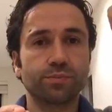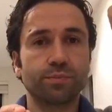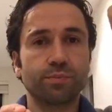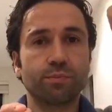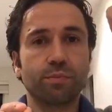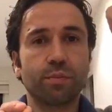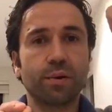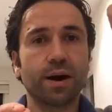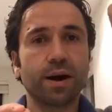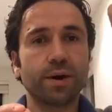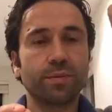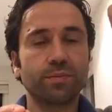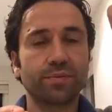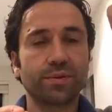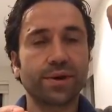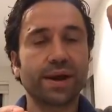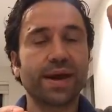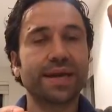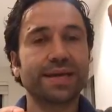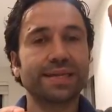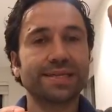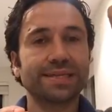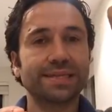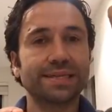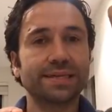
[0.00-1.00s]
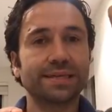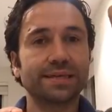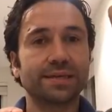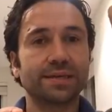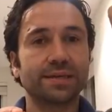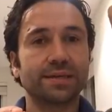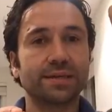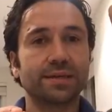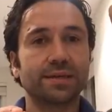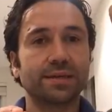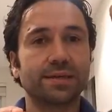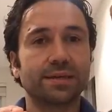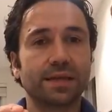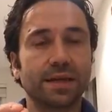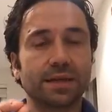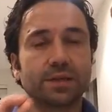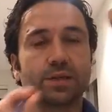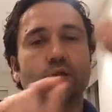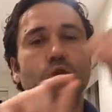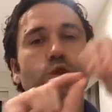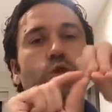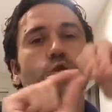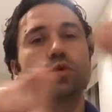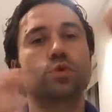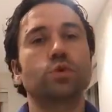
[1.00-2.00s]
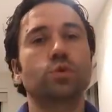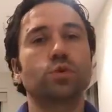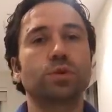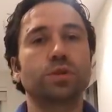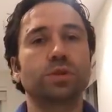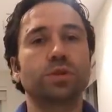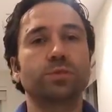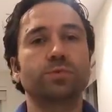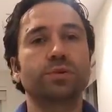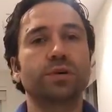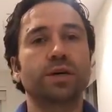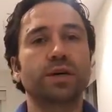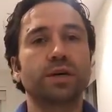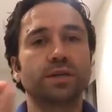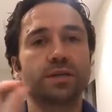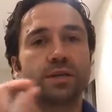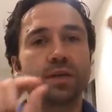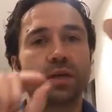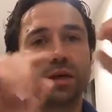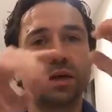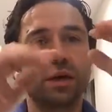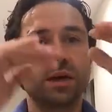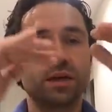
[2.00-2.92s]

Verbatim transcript: buy bread. That's too dispersed.